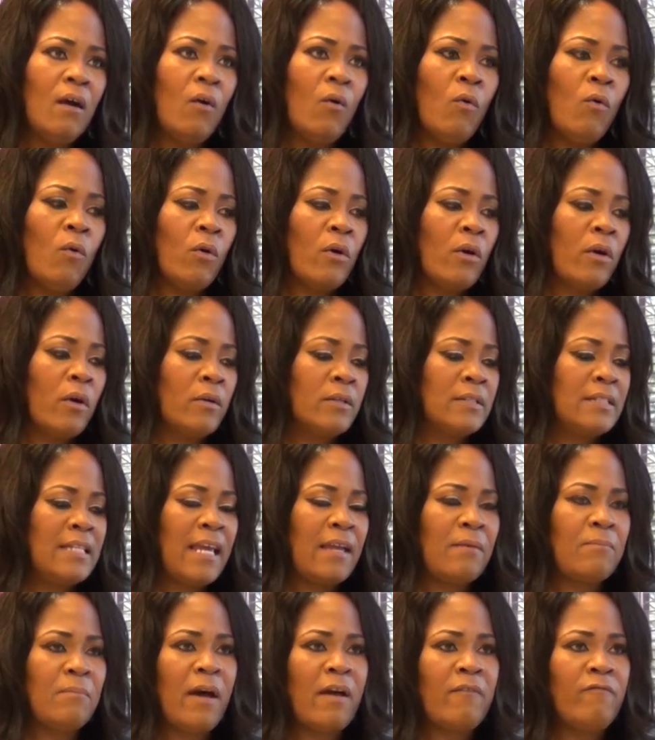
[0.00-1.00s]
or
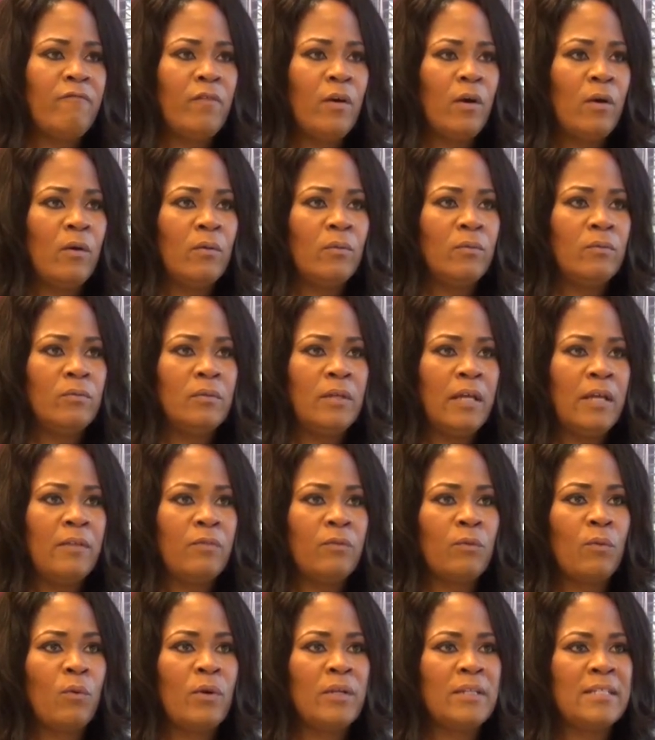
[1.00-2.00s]
take my phone and
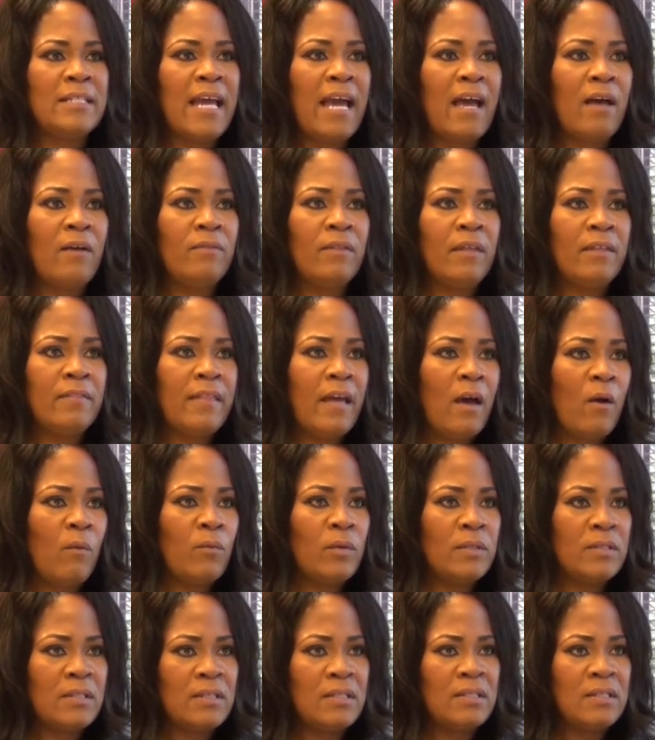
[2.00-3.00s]
throw it down that that
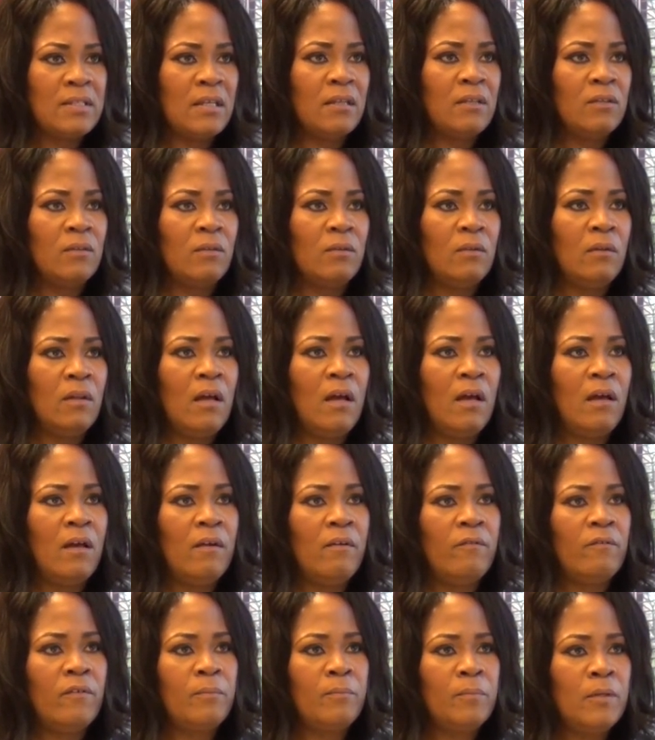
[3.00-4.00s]
was a signal
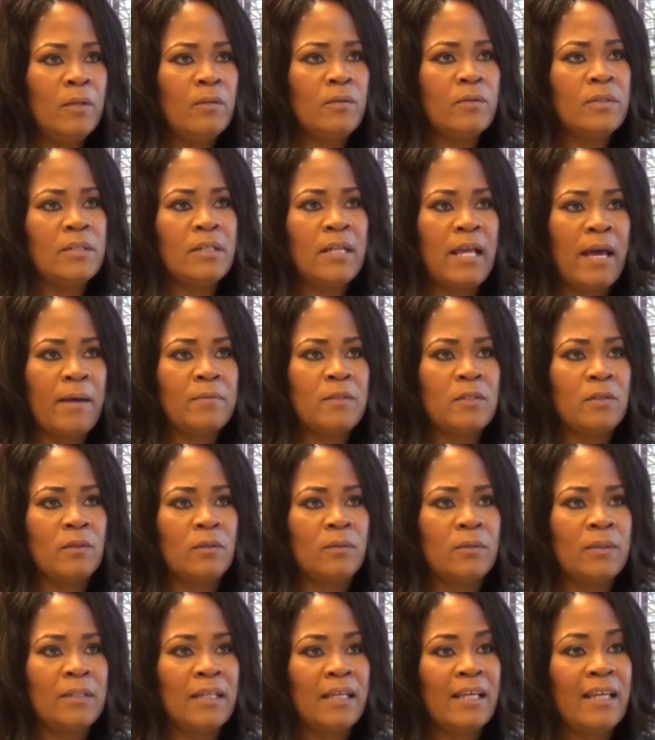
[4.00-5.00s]
of abuse mm-hmm. it
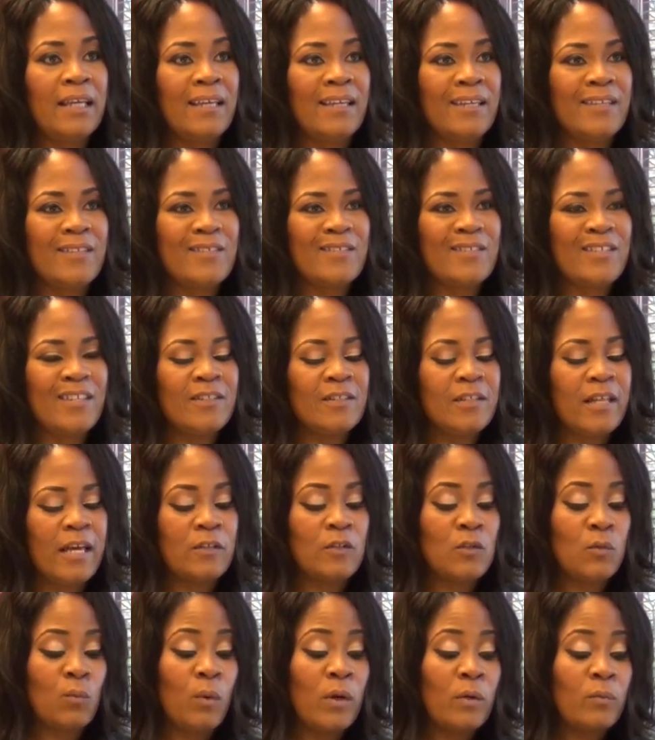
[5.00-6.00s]
absolutely is and
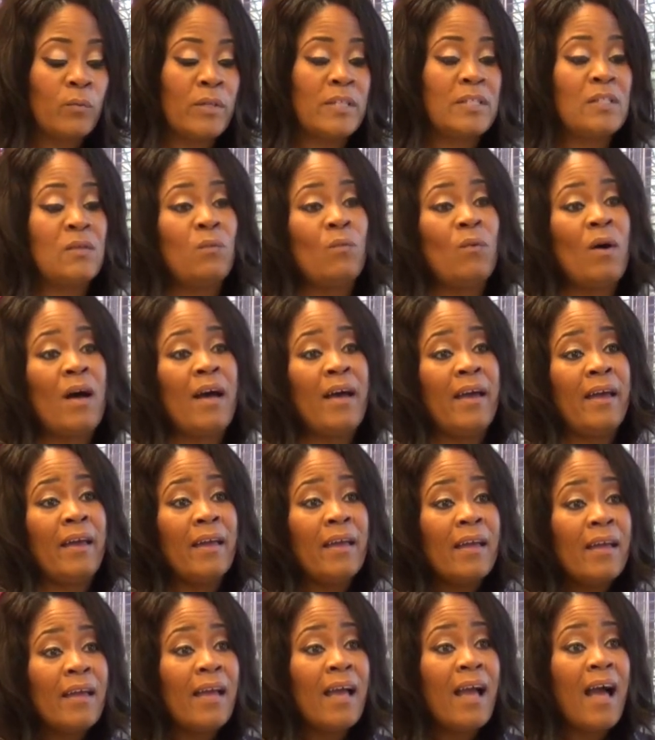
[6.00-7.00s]
that's mm-hmm. one reason why
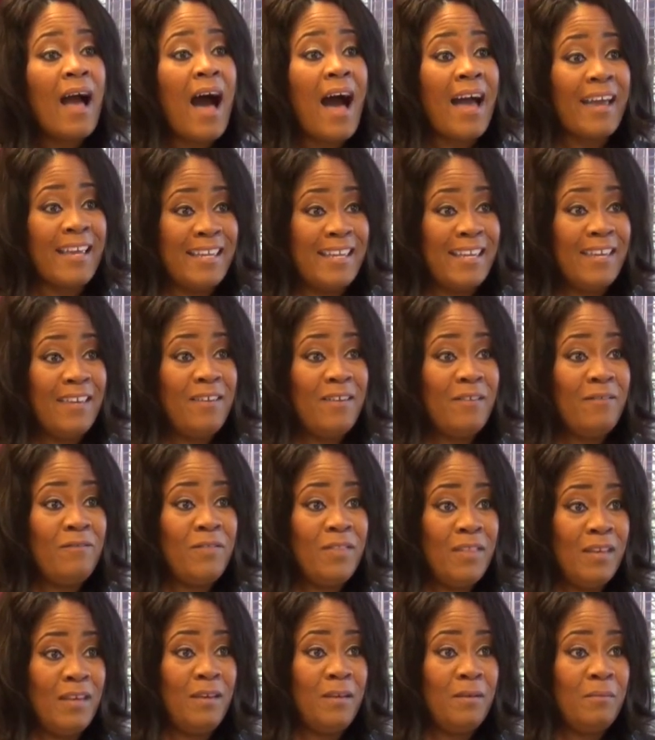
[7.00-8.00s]
i give
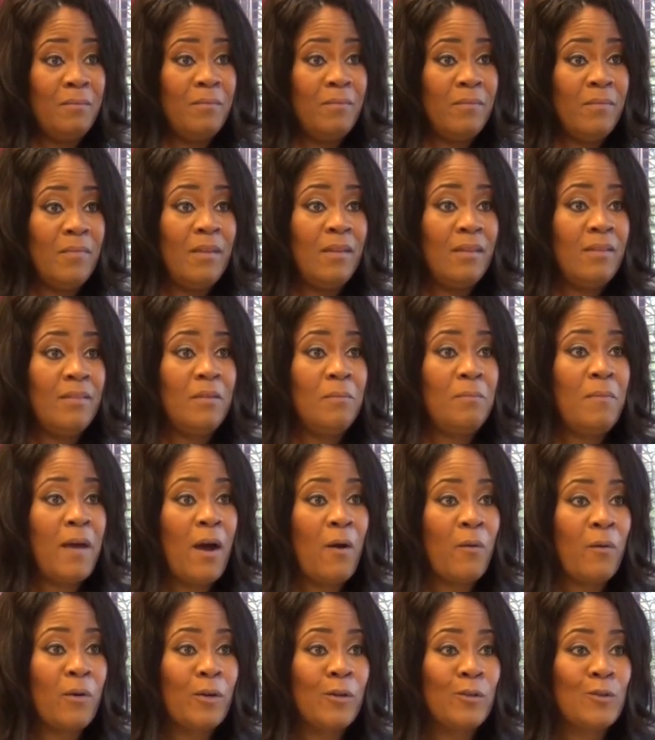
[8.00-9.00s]
them the
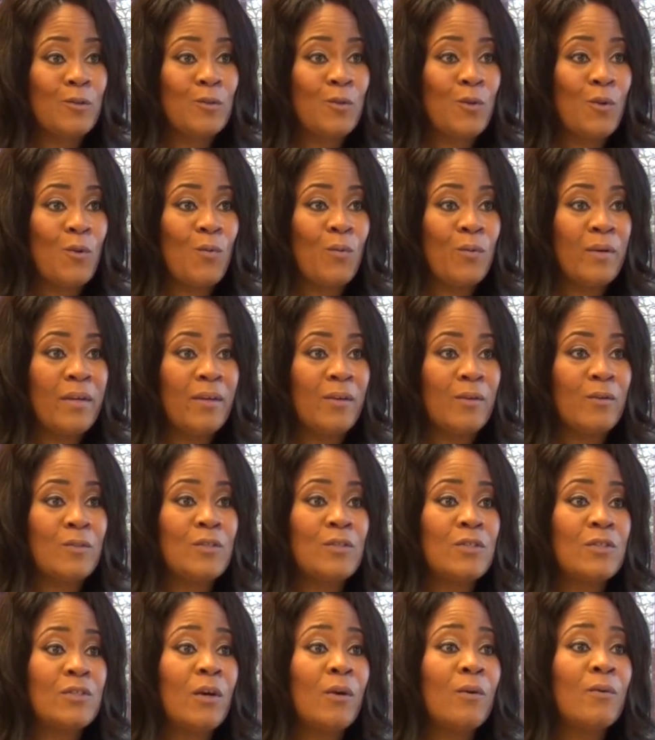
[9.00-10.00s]
power control wheels
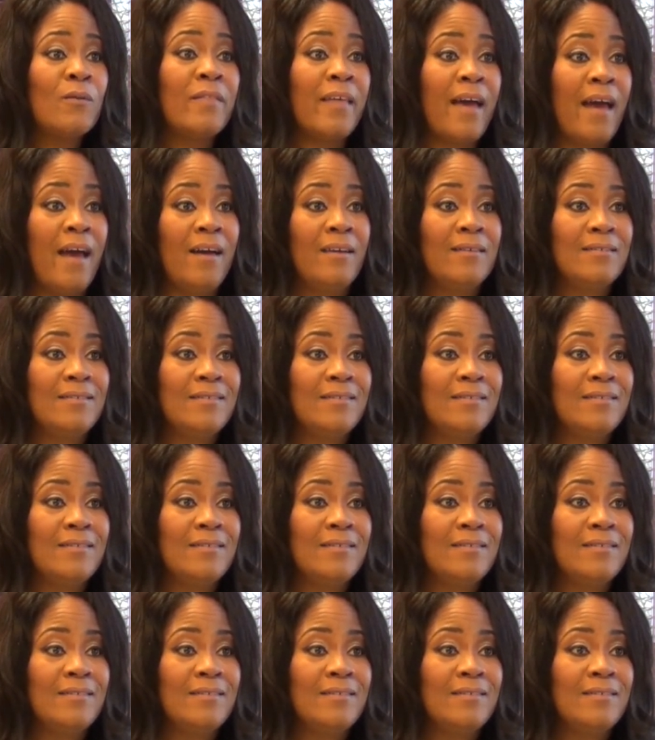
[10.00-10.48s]
mm. so that